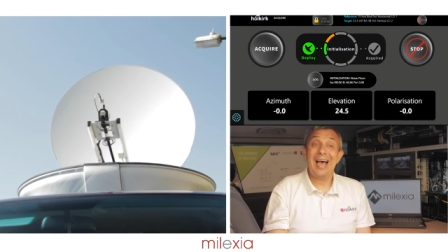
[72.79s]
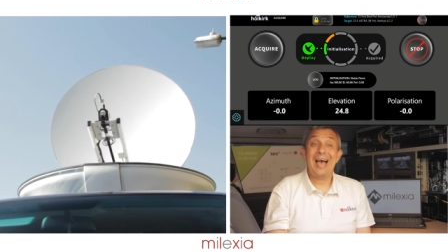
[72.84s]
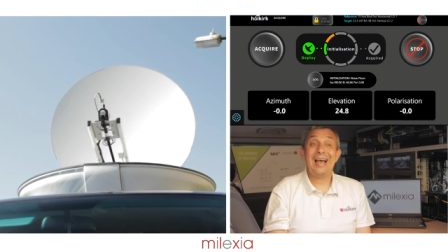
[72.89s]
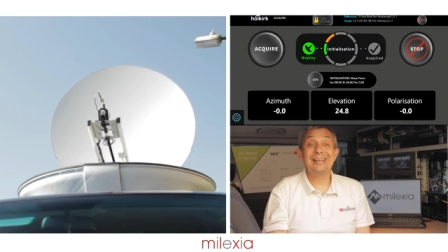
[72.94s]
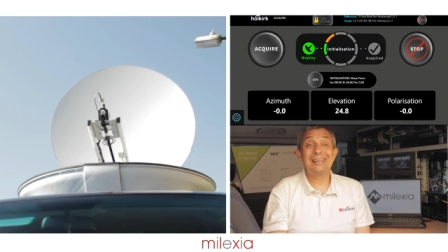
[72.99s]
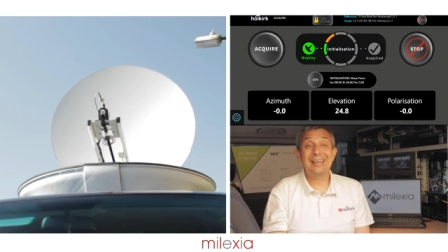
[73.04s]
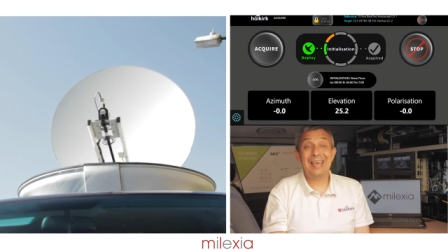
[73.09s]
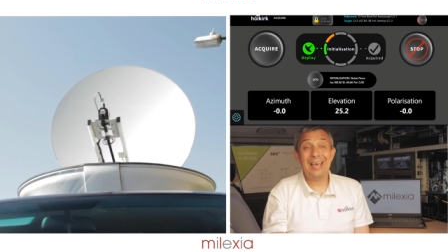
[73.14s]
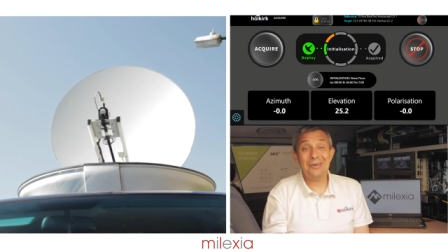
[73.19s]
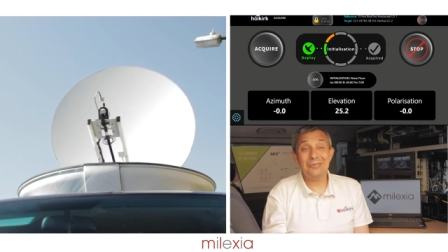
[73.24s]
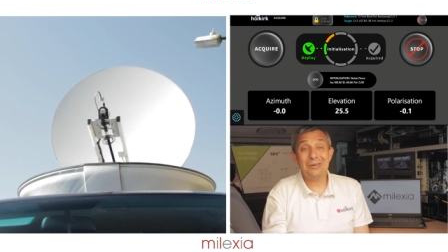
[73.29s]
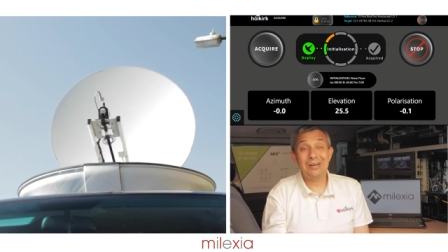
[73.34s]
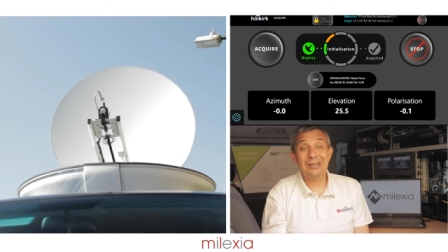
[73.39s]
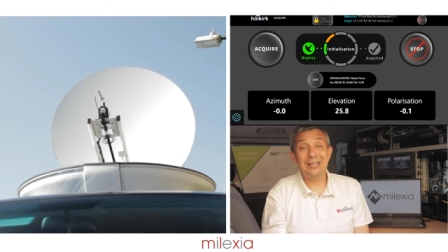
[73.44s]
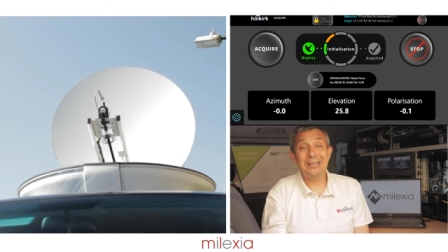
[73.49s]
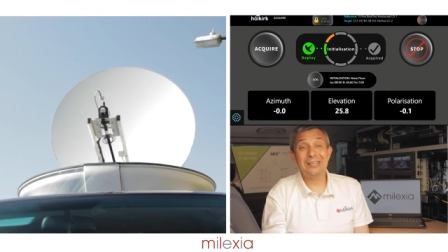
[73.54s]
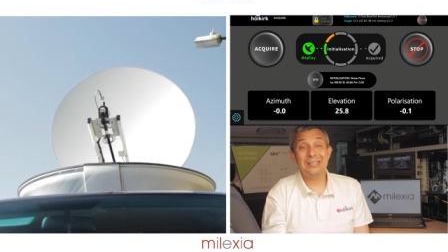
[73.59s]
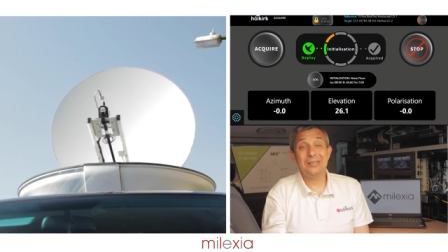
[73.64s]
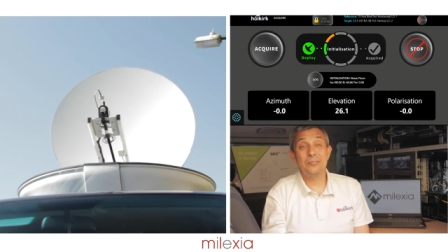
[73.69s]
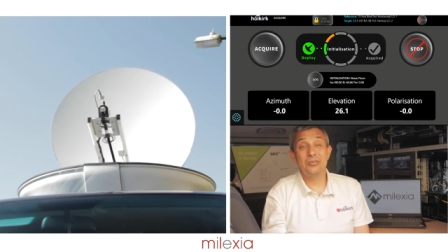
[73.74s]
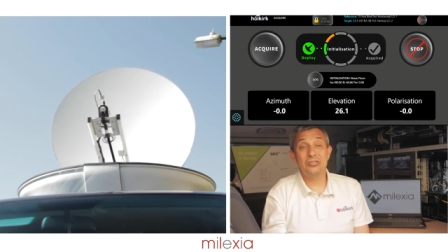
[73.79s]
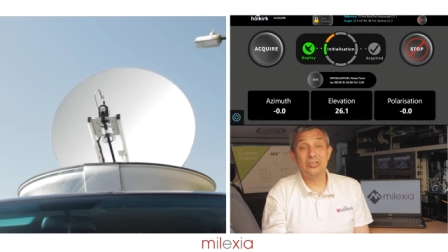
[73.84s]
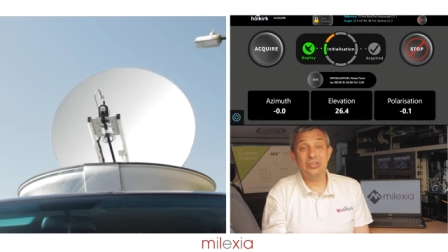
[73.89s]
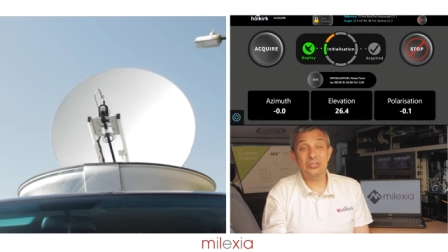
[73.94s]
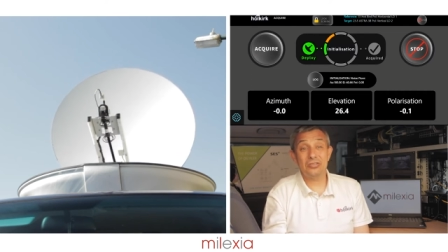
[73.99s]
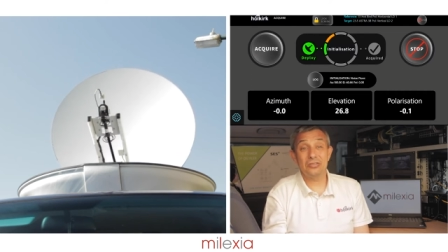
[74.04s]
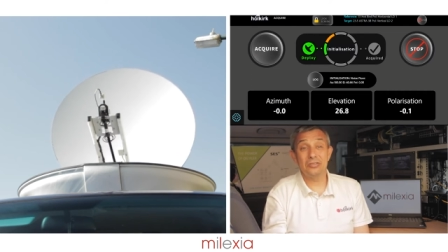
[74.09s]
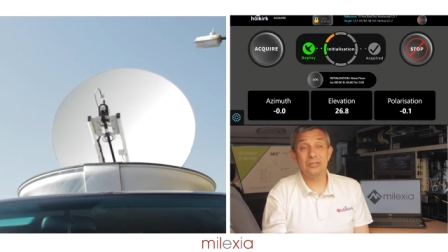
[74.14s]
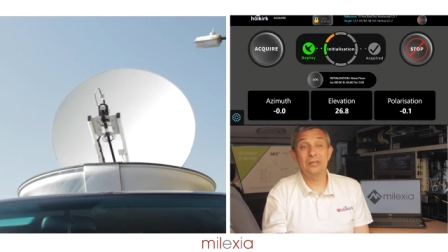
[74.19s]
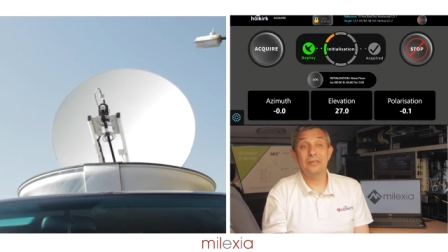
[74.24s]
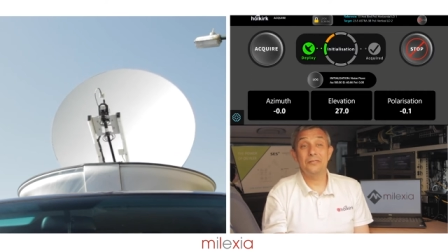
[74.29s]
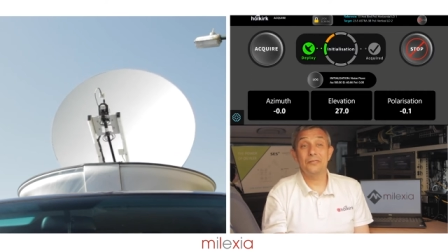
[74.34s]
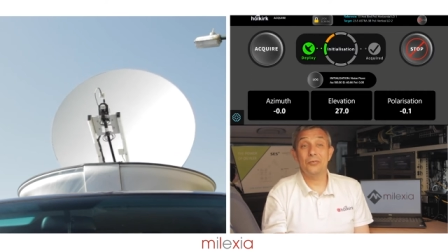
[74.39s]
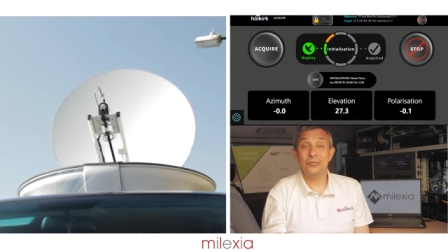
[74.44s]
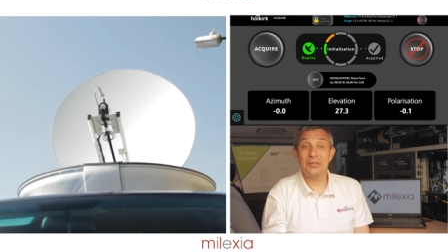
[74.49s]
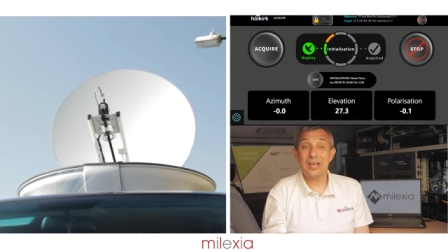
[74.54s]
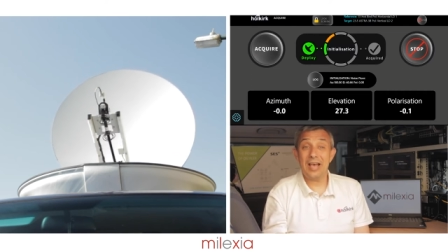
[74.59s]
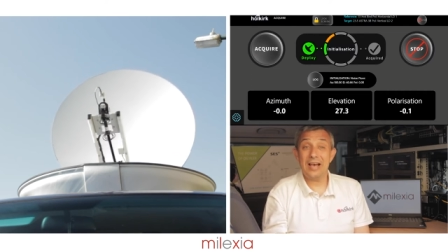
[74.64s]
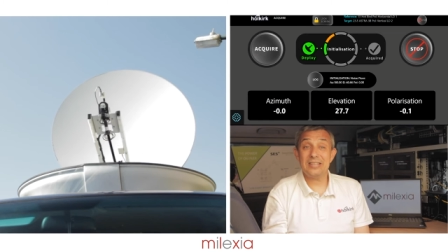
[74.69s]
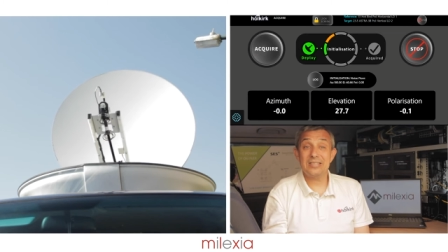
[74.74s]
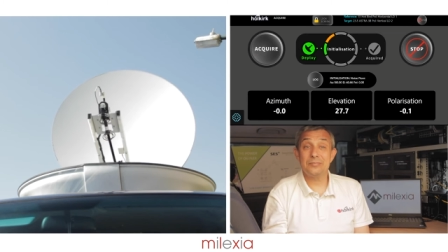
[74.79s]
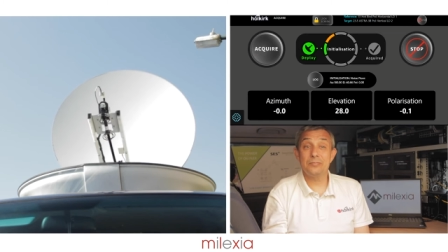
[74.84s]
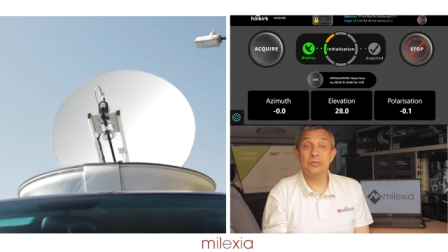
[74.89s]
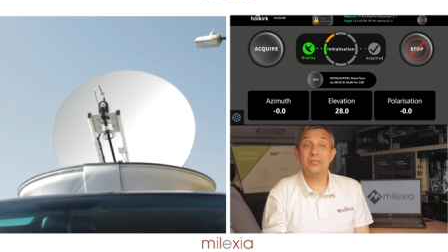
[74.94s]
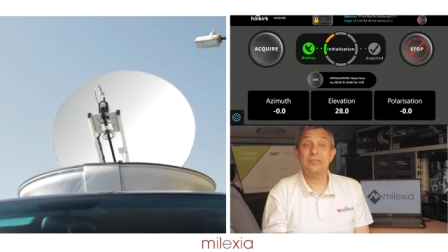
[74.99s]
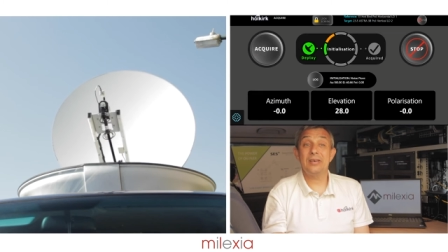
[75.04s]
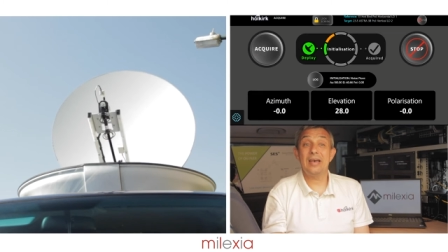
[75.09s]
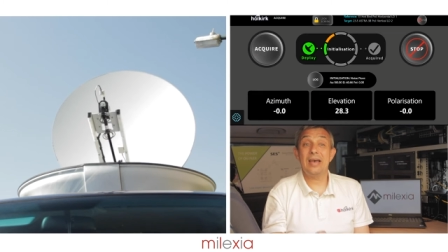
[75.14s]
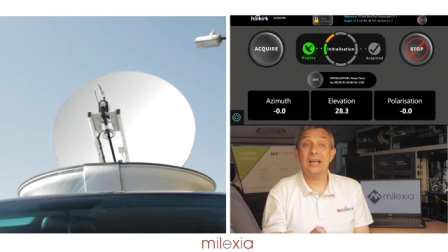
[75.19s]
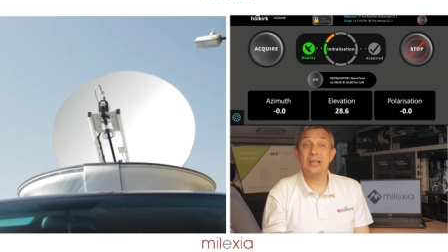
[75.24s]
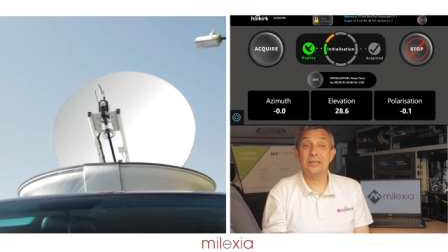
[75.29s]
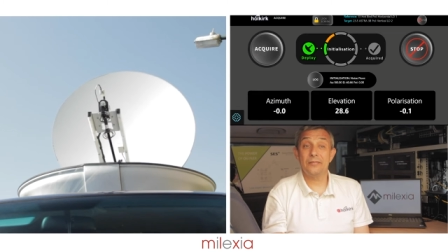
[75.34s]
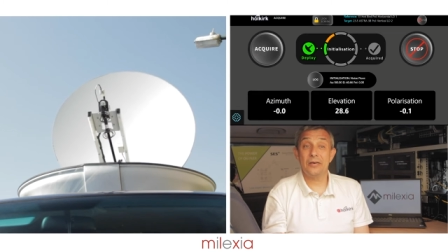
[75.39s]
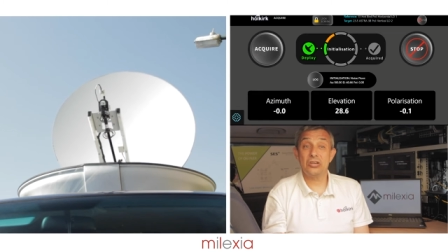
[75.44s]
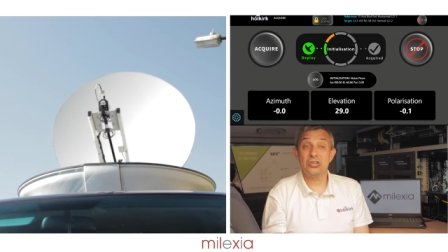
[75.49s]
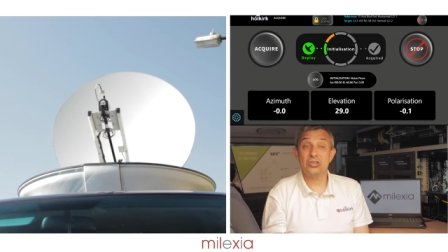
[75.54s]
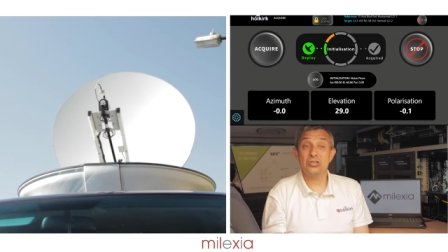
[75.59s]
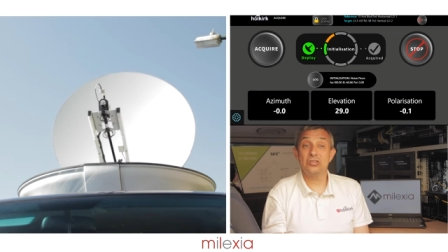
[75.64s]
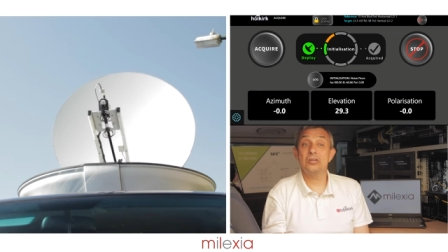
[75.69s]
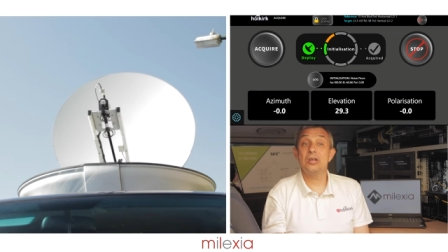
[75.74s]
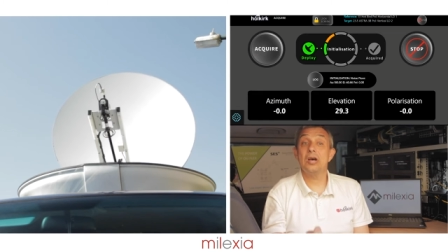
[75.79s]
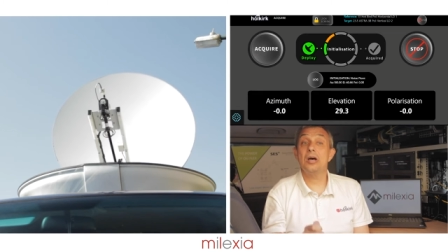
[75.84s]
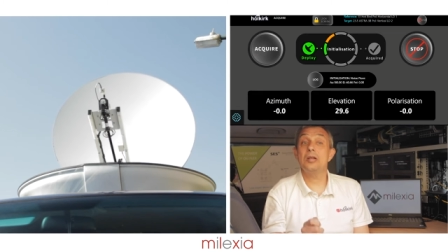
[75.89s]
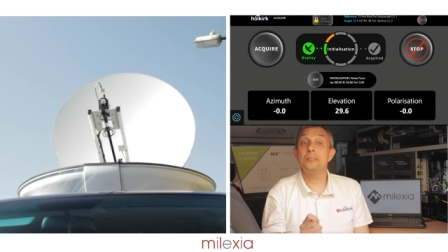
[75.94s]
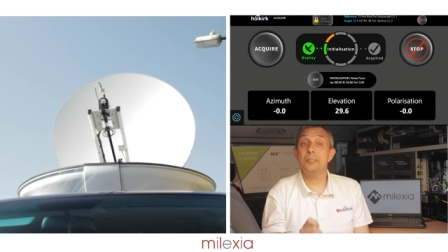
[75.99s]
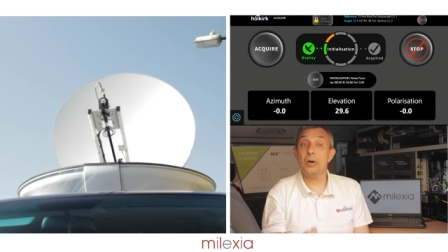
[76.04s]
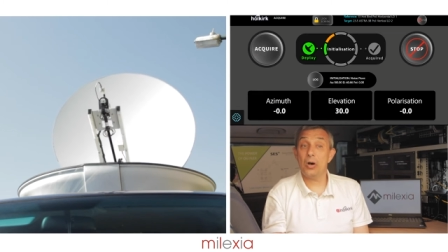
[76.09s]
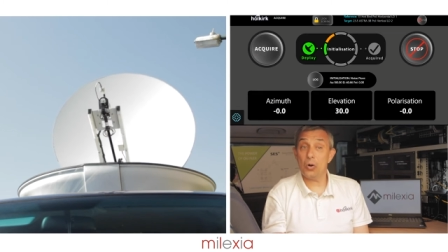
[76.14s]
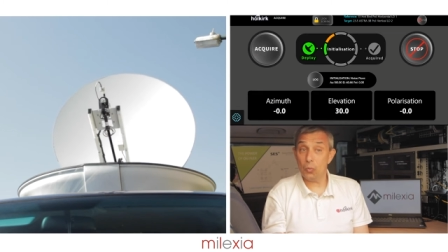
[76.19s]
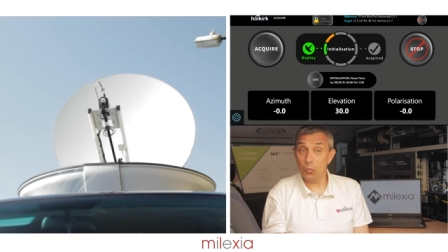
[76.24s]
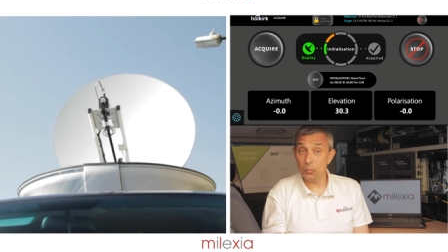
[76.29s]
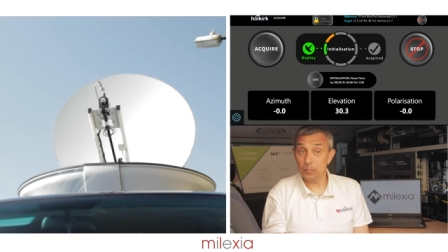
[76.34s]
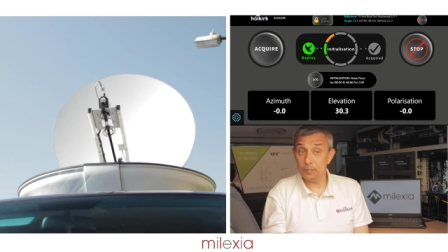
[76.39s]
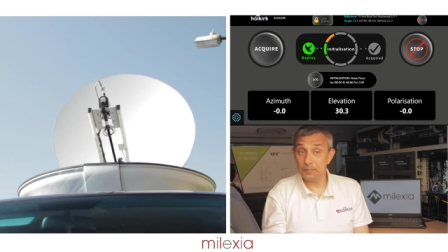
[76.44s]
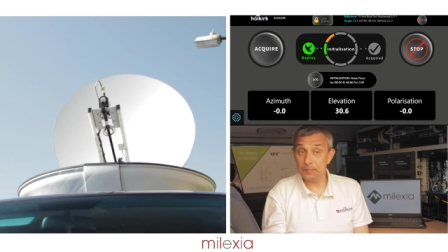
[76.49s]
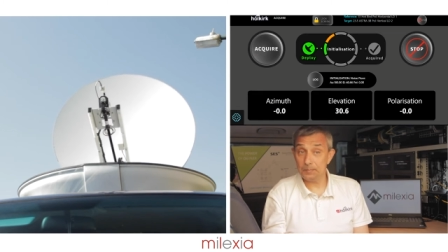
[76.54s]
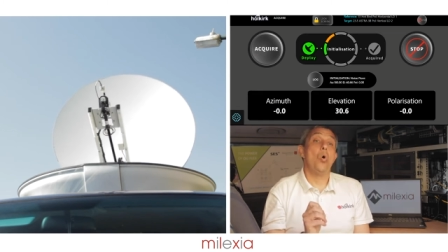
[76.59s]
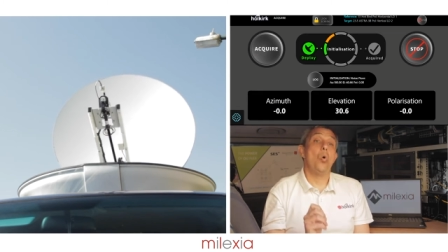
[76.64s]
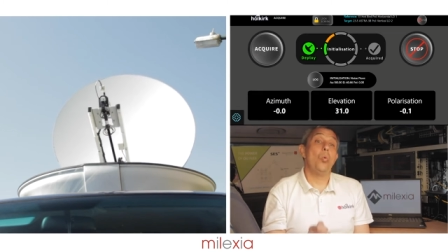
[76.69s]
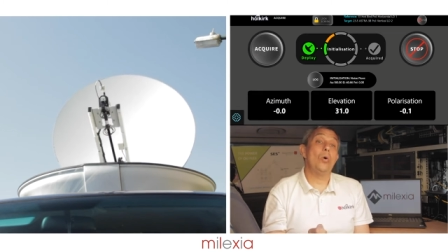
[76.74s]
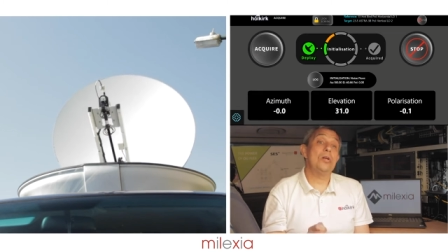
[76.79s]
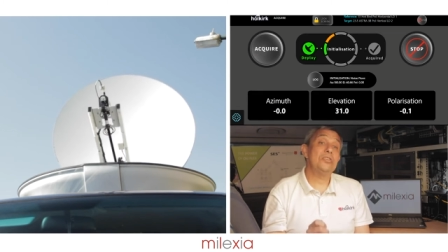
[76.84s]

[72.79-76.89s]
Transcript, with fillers: and calculate the position for the azimuth, elevation and pole.